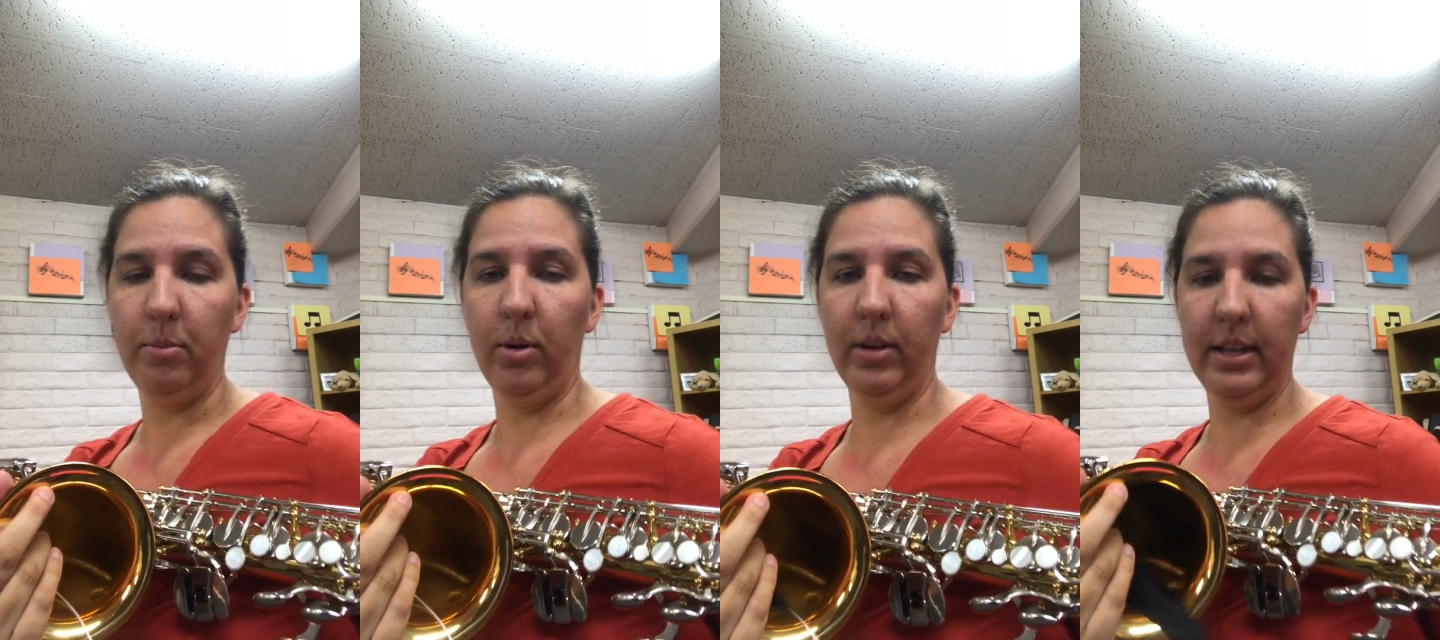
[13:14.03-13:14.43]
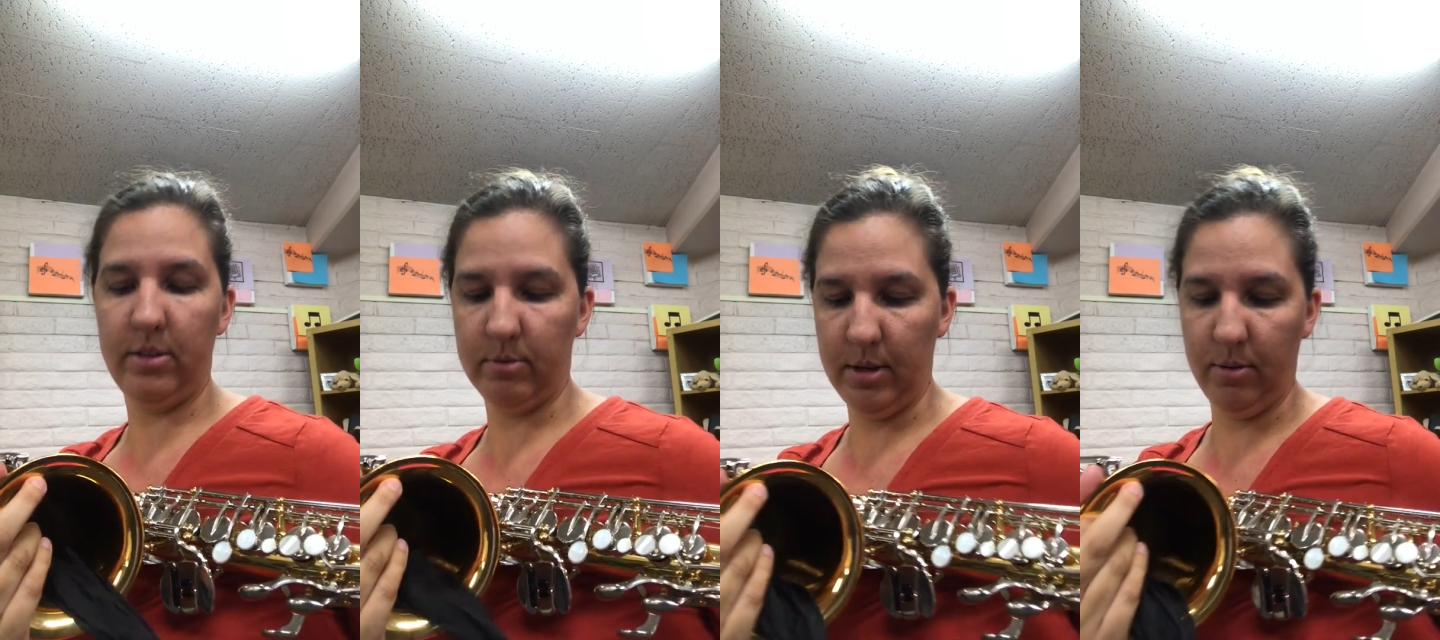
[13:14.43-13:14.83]
pull
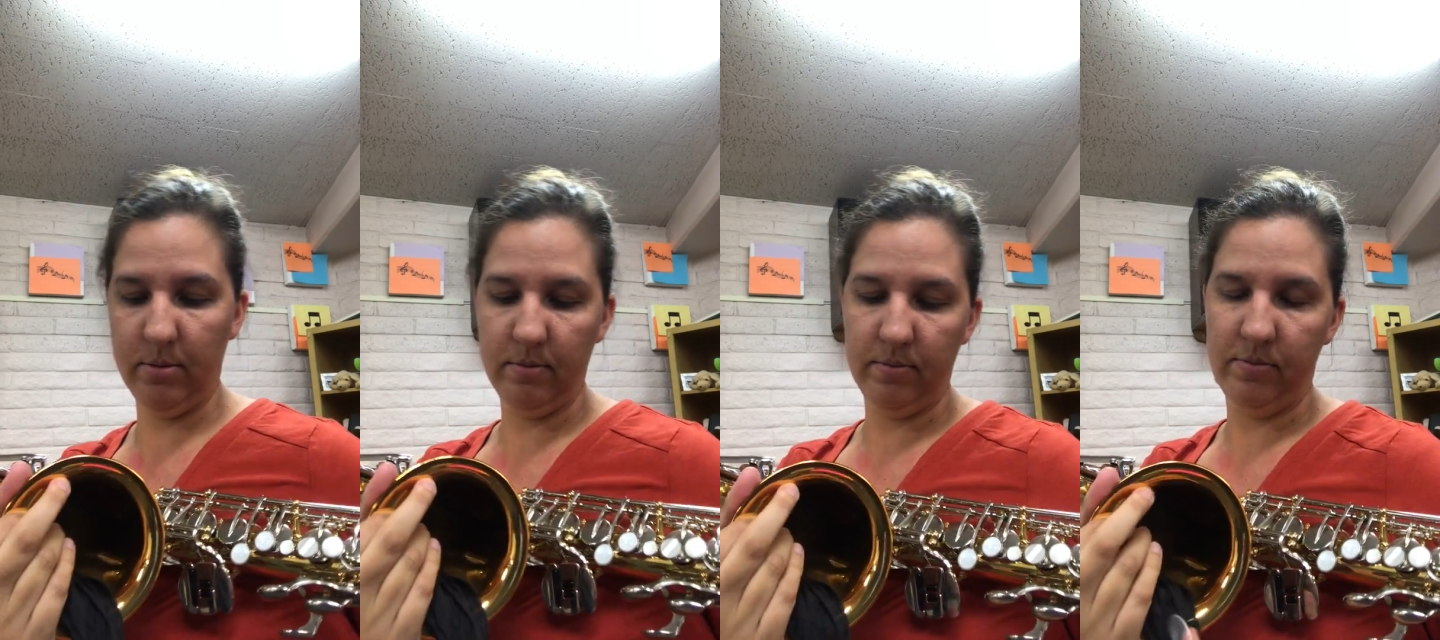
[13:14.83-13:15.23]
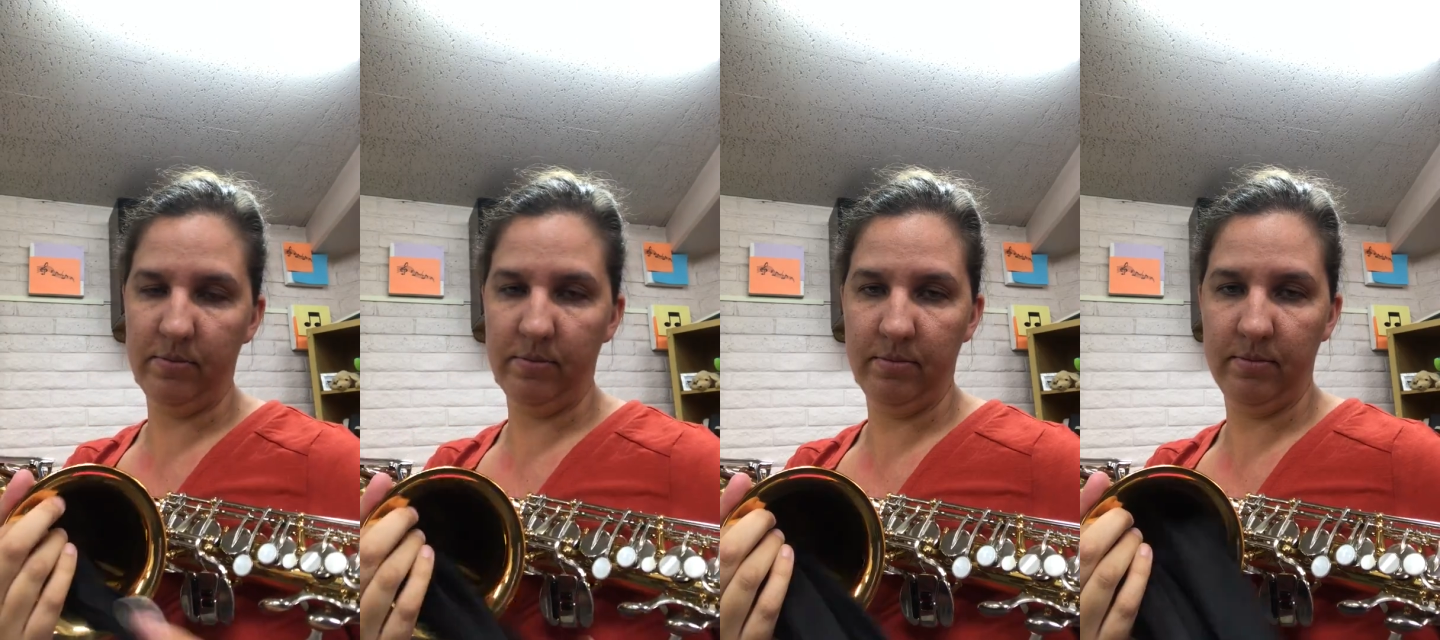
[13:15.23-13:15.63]
it through,
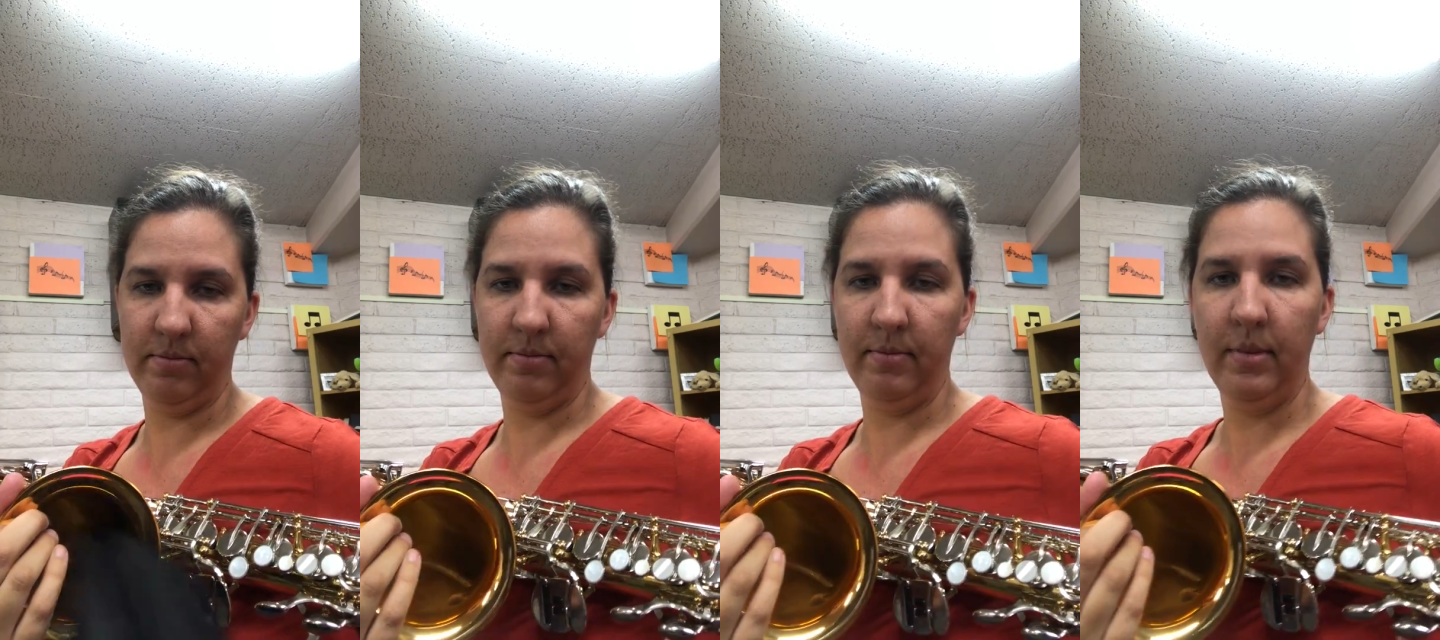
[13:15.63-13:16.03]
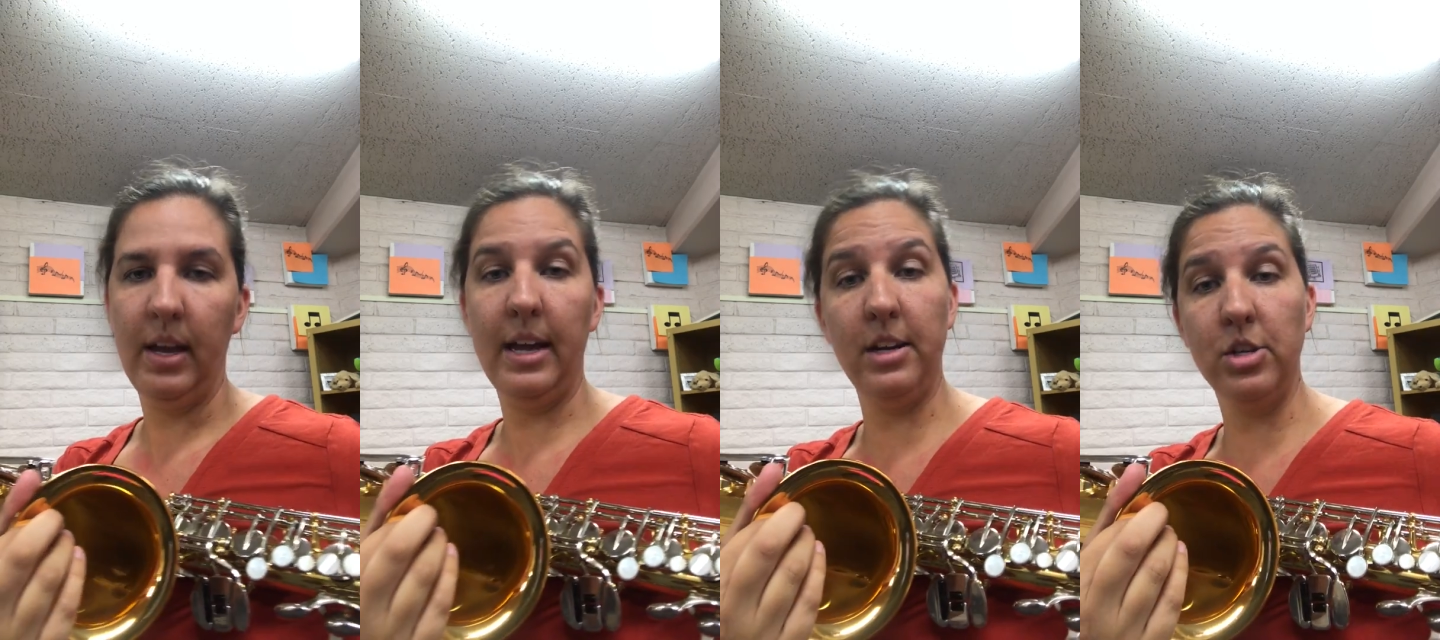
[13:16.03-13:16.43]

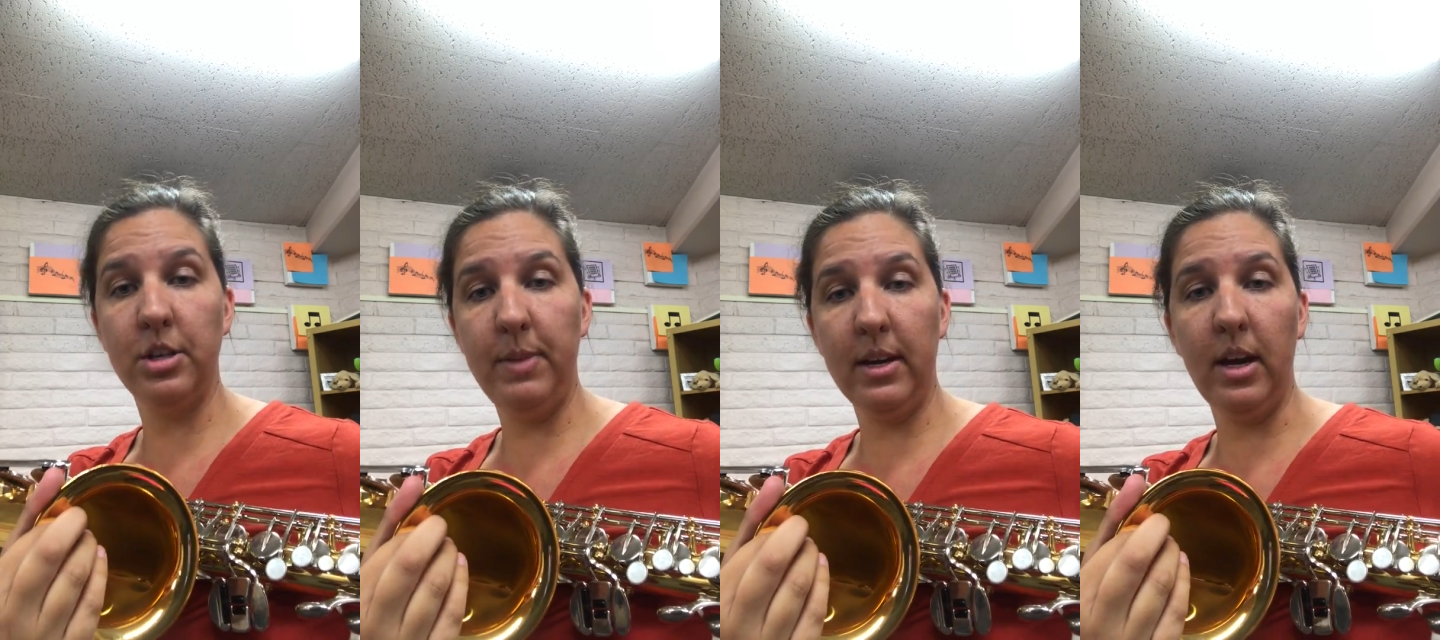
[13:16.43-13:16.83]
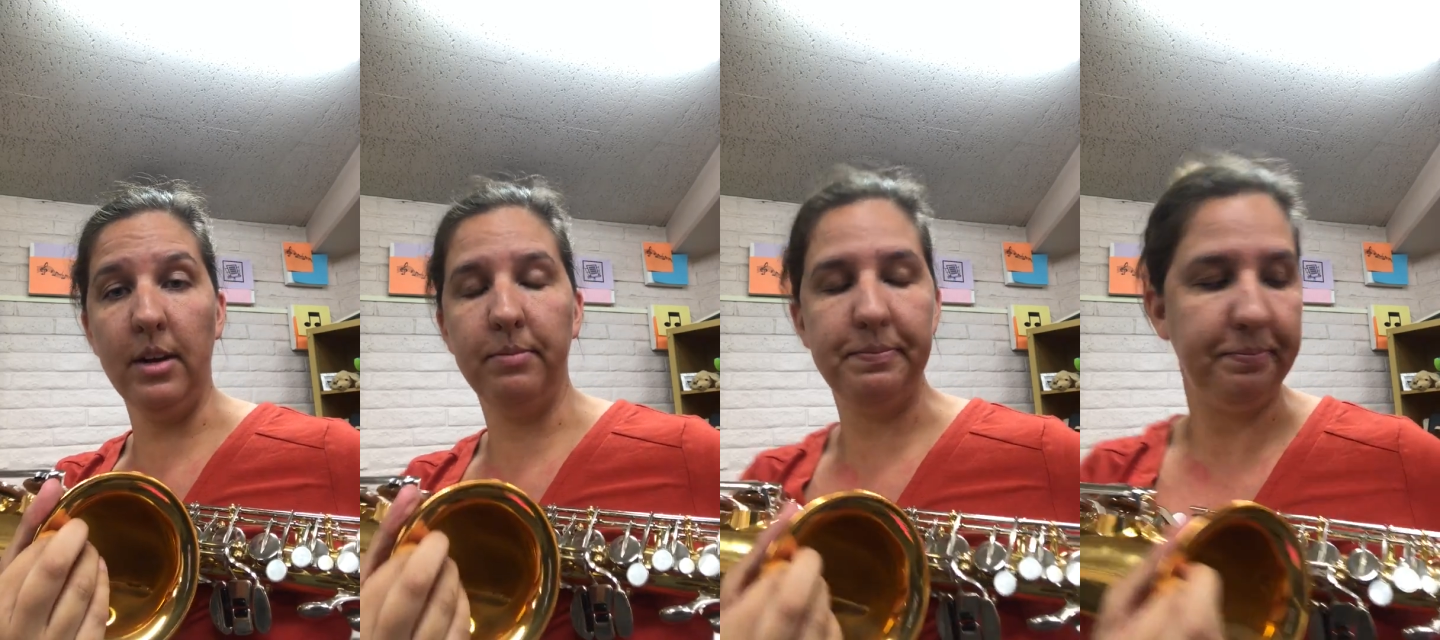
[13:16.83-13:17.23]
and you should be
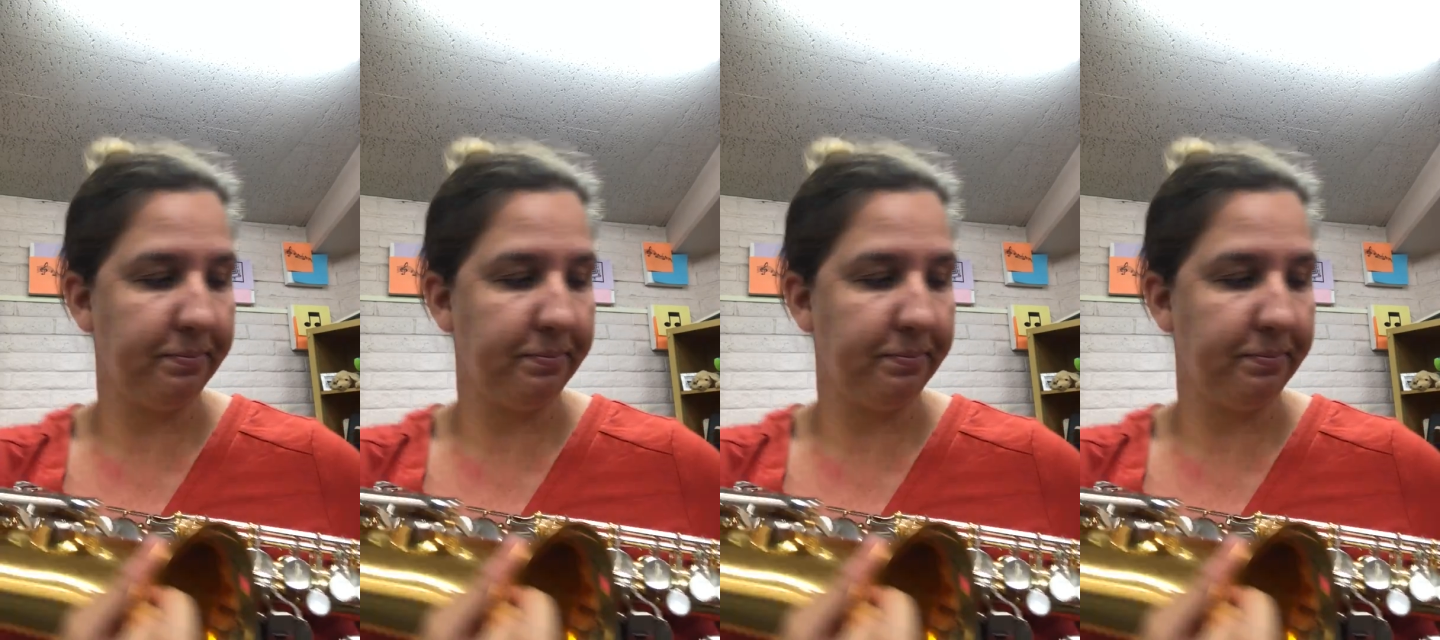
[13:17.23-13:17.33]
good.